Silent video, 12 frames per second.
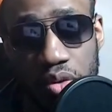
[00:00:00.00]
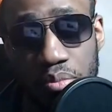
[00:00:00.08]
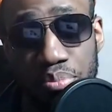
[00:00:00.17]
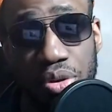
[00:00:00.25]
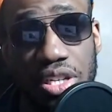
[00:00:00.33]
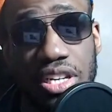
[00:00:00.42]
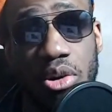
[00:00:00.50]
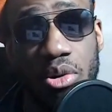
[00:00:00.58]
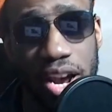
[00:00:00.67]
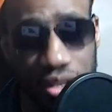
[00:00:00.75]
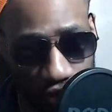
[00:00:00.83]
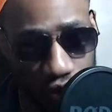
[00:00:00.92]
But the
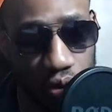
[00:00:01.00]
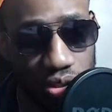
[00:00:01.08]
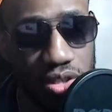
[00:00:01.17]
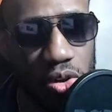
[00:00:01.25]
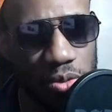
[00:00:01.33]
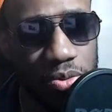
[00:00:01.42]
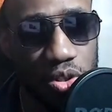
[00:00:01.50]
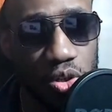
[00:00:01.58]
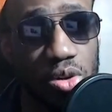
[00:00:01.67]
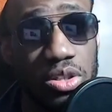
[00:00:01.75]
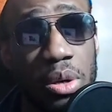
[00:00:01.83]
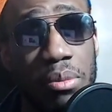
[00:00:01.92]
director's cut and the ultimate
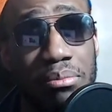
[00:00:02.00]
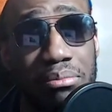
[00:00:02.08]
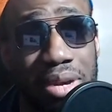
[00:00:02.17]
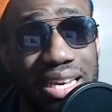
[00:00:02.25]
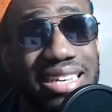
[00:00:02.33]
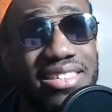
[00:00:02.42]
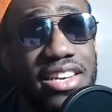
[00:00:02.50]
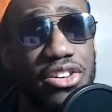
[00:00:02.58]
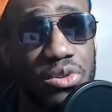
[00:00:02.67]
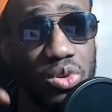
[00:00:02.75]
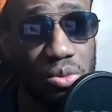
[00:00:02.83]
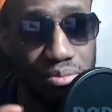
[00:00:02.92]
cut made it a
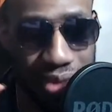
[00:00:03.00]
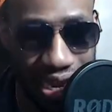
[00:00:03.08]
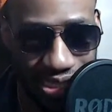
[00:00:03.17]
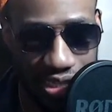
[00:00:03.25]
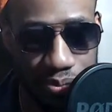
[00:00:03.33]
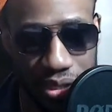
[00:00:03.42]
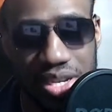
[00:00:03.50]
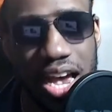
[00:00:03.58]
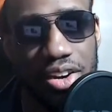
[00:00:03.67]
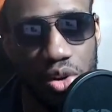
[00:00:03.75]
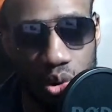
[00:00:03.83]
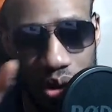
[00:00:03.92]
true masterpiece
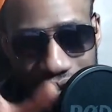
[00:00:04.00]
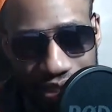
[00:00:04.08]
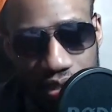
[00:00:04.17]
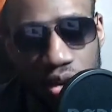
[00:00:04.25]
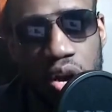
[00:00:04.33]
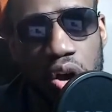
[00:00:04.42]
and corrected